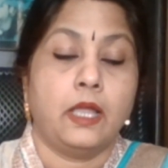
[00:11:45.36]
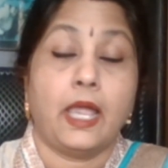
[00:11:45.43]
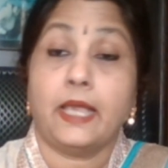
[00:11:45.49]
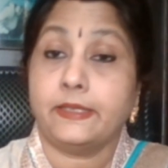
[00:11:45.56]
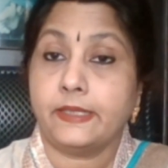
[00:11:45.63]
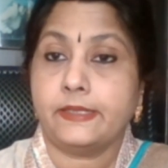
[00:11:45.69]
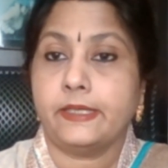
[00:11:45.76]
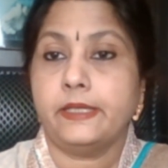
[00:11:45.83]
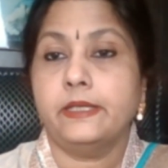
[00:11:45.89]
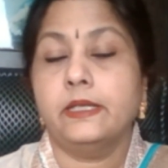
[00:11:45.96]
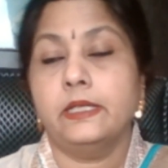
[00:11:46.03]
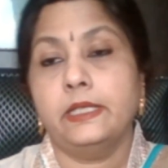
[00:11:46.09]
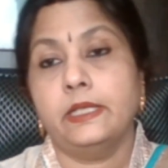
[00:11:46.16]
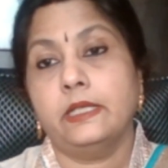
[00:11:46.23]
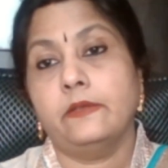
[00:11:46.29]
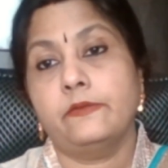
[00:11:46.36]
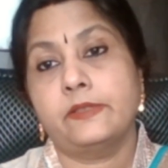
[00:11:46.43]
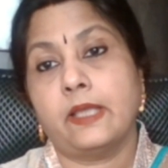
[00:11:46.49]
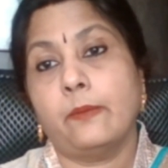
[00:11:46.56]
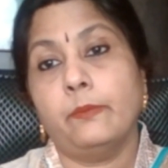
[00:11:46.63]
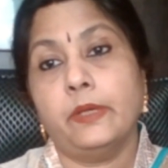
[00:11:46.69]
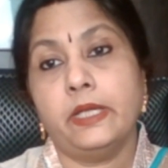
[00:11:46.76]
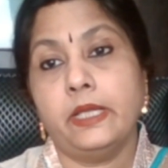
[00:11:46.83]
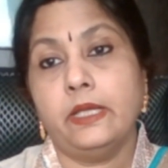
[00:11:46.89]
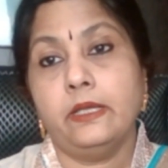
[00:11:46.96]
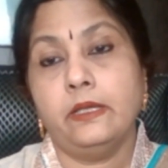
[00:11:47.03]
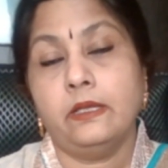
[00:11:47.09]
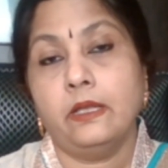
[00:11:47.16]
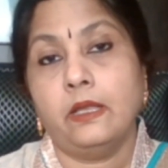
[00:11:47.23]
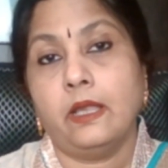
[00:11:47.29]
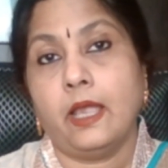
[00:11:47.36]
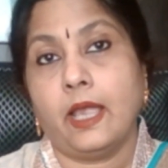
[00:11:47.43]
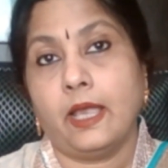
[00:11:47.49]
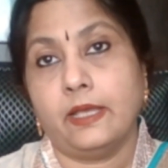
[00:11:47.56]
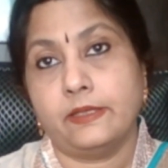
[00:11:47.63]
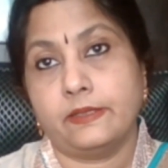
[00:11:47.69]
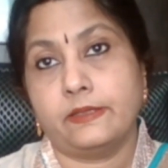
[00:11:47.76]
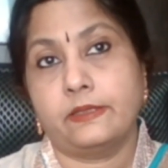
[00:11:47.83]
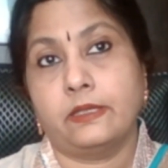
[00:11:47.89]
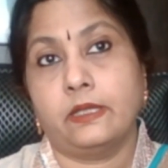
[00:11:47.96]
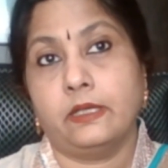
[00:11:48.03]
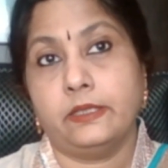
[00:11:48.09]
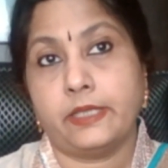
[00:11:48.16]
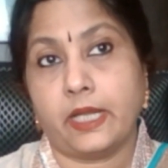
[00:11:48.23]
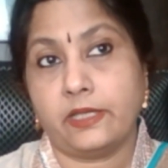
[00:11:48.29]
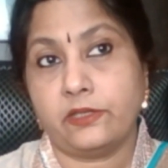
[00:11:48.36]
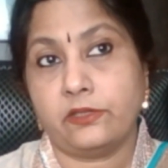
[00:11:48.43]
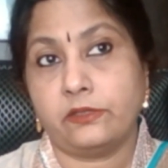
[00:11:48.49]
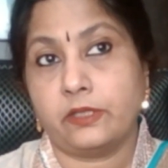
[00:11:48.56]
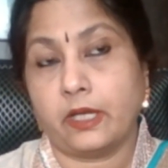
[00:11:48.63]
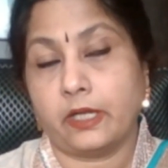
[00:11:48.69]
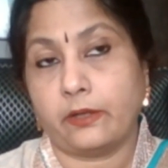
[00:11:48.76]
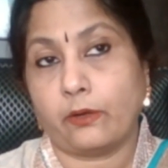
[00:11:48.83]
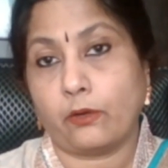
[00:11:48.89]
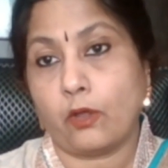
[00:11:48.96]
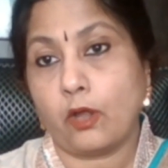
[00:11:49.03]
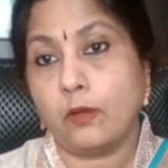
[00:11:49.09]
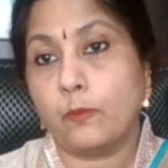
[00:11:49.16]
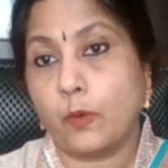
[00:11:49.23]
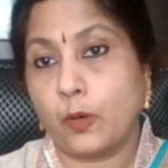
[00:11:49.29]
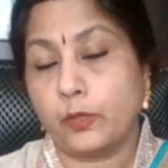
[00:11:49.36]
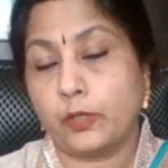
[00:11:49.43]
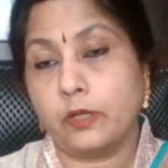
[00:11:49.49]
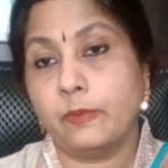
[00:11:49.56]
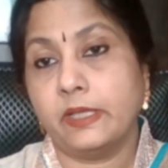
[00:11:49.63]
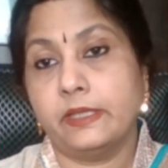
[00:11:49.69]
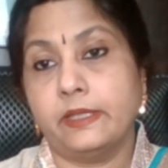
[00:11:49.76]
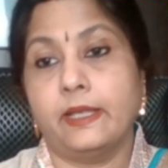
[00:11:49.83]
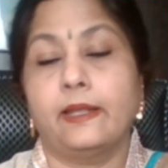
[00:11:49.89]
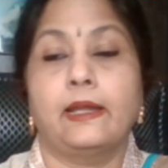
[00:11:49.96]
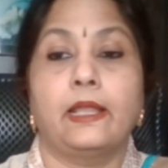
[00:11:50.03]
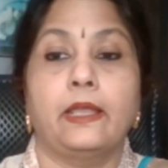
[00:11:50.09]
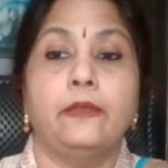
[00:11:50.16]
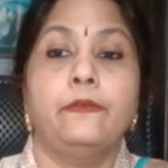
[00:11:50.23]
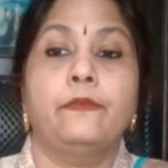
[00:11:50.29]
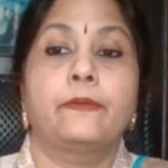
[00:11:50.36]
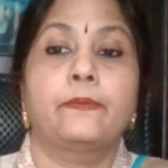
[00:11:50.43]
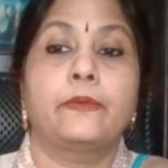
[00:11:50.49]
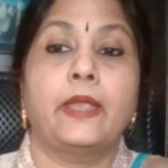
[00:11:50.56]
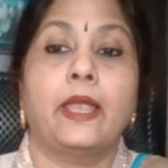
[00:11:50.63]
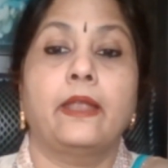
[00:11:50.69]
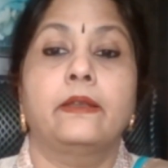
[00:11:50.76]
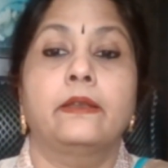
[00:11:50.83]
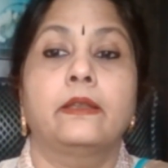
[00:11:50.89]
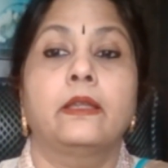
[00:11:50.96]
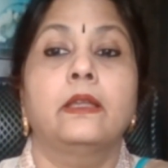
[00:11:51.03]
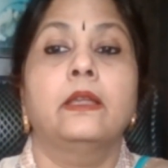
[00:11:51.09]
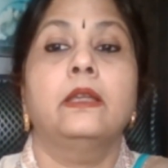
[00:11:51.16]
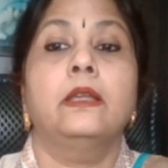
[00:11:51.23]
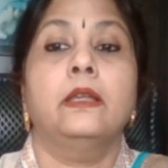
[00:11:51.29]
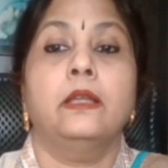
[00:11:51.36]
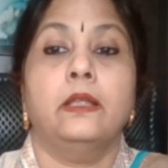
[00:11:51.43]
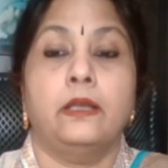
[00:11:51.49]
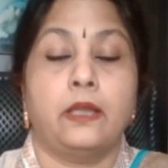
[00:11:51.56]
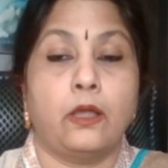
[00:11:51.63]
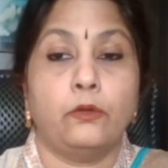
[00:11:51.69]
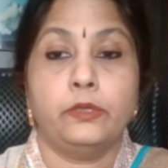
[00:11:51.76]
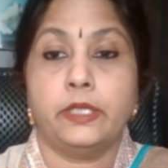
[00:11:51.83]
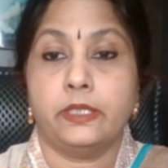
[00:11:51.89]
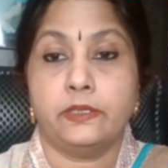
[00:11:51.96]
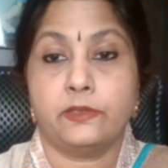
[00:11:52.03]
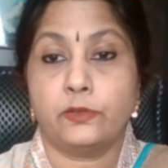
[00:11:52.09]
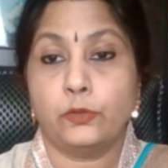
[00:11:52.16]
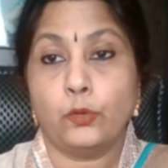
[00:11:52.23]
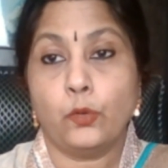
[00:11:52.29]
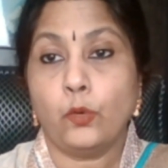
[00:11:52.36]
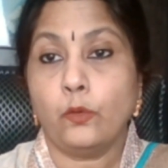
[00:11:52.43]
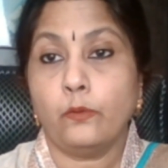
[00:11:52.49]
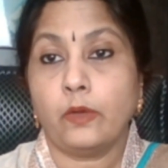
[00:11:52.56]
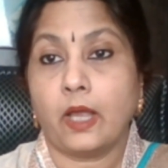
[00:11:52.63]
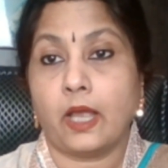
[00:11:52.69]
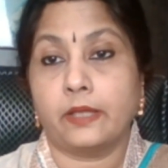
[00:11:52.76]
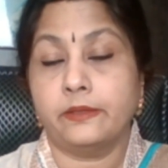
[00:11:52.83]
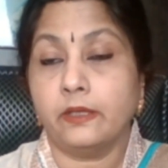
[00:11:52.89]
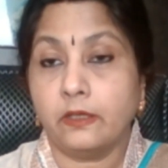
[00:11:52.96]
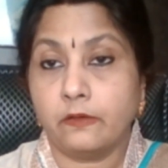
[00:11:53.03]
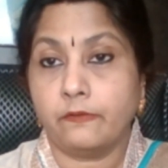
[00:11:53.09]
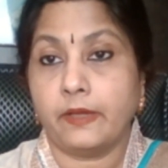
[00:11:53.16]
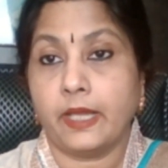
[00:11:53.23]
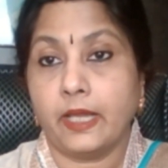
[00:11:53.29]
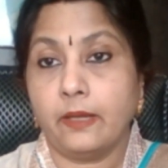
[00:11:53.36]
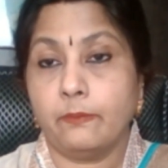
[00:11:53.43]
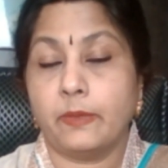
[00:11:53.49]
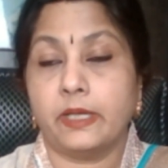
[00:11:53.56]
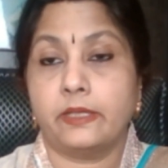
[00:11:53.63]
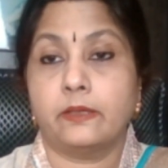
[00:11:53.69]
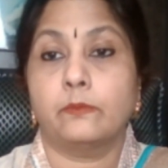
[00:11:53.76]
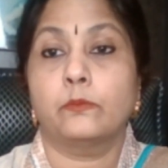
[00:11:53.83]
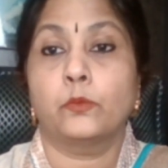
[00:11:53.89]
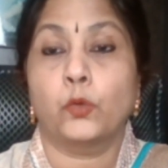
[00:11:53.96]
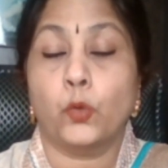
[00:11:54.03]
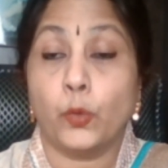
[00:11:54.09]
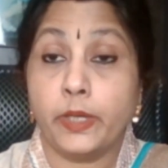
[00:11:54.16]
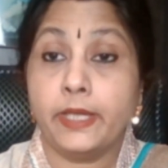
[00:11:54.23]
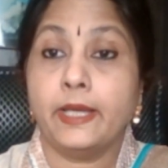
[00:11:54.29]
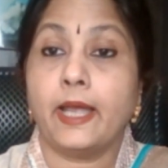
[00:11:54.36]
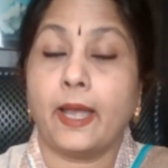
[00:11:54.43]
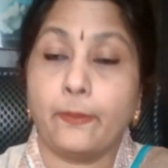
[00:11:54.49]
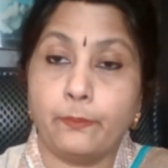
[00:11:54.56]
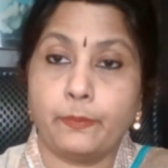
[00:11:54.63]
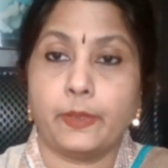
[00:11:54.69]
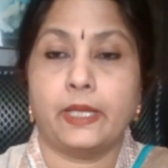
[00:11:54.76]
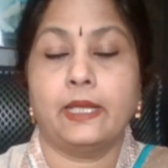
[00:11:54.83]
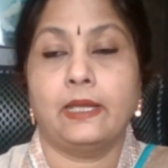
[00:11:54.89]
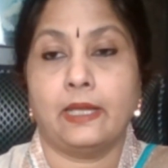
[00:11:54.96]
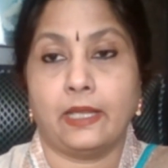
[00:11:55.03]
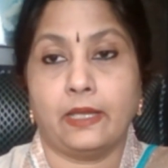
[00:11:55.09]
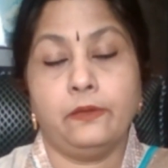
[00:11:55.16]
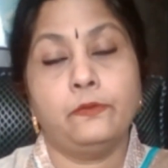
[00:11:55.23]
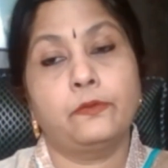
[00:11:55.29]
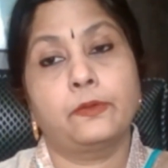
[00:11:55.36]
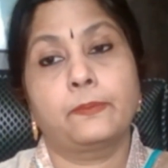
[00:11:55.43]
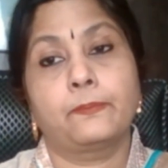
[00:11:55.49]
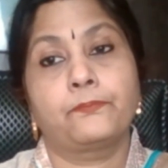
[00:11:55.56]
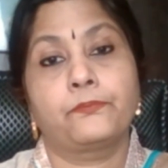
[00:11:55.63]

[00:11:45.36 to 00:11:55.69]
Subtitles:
As I said earlier, if somebody has touched that rock bottom in their life and now there is no other way but going up in life,